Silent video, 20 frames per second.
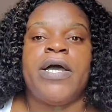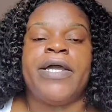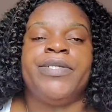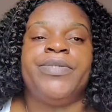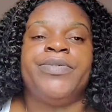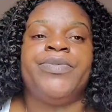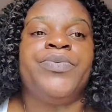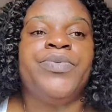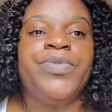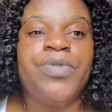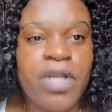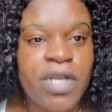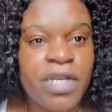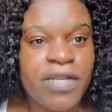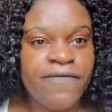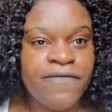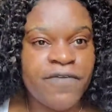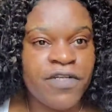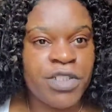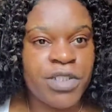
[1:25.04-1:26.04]
I do not
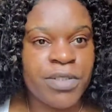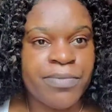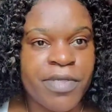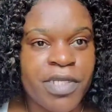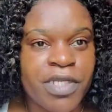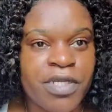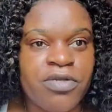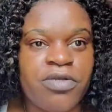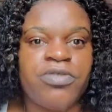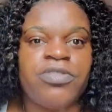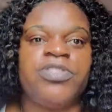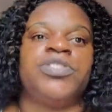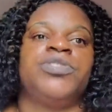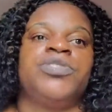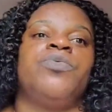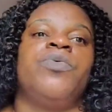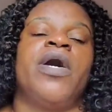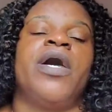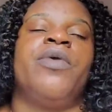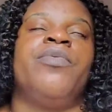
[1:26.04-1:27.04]
live in Jamaica.
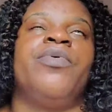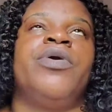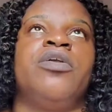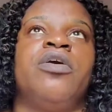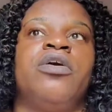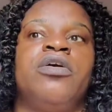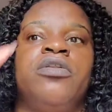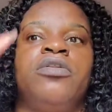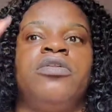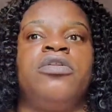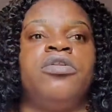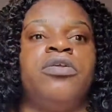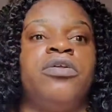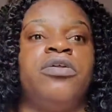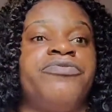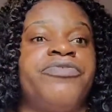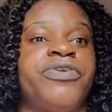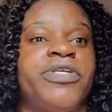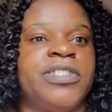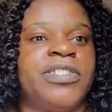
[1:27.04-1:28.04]
So I went on the
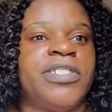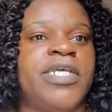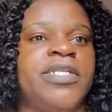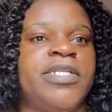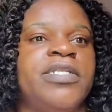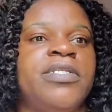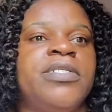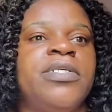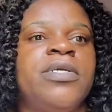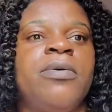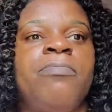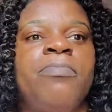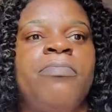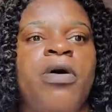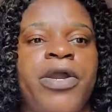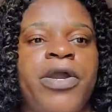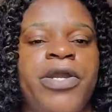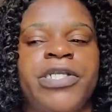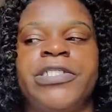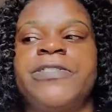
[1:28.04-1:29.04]
non-resident
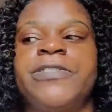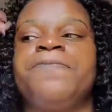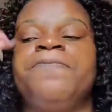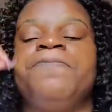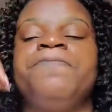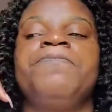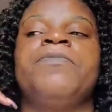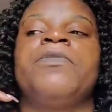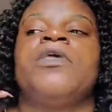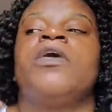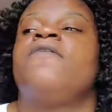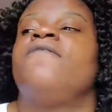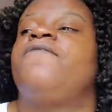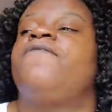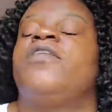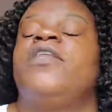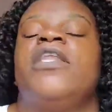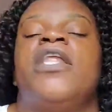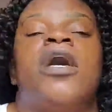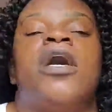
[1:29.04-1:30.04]
part.
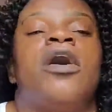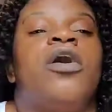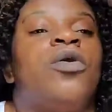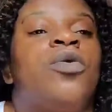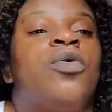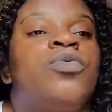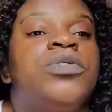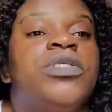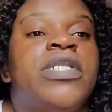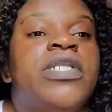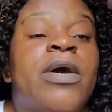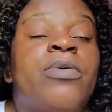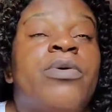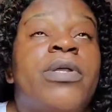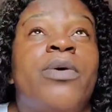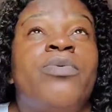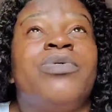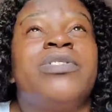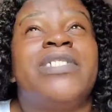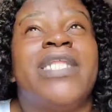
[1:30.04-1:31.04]
Fill that out.
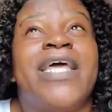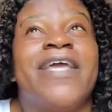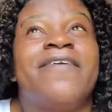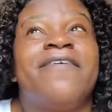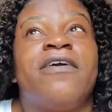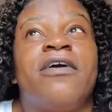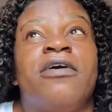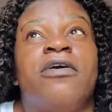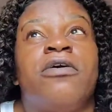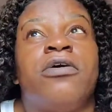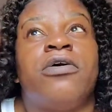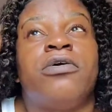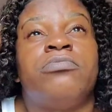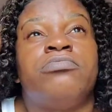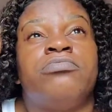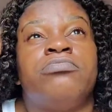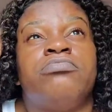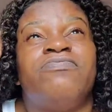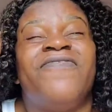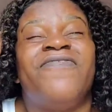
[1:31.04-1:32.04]
That was like
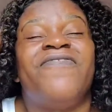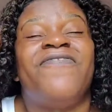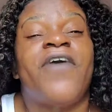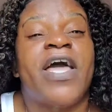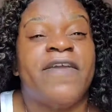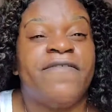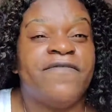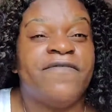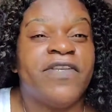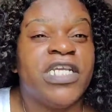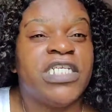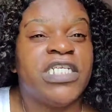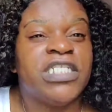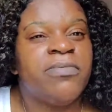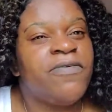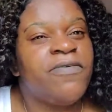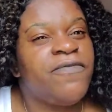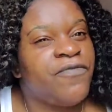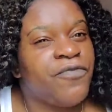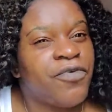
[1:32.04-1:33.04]
5
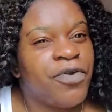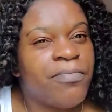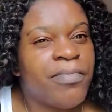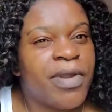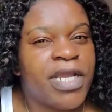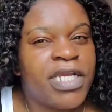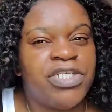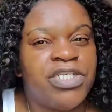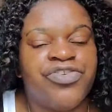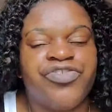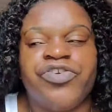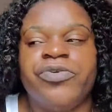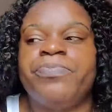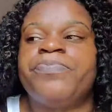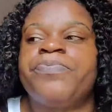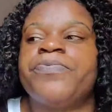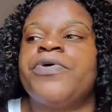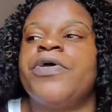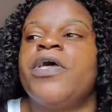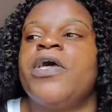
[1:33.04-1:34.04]
days before my
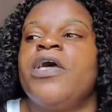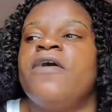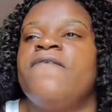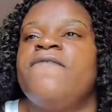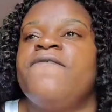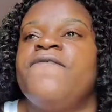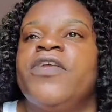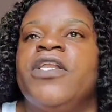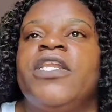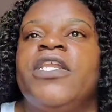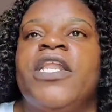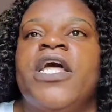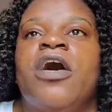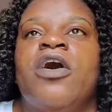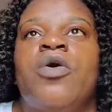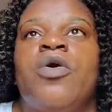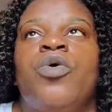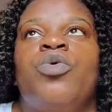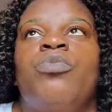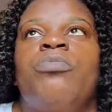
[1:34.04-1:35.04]
trip. Fill
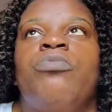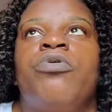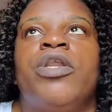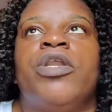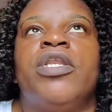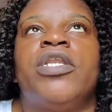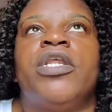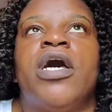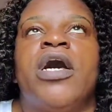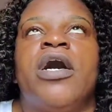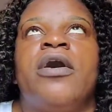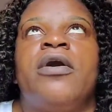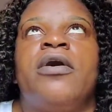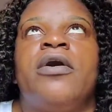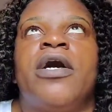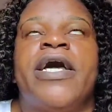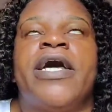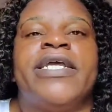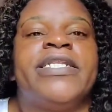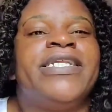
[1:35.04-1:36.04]
that out, but
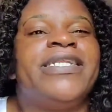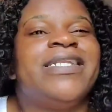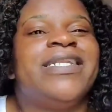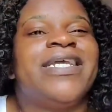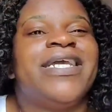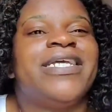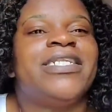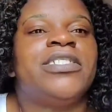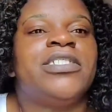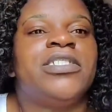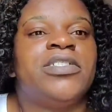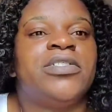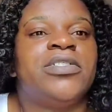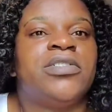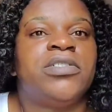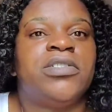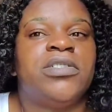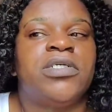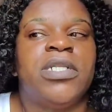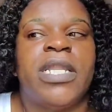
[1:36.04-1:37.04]
I didn't get
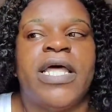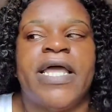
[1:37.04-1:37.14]
to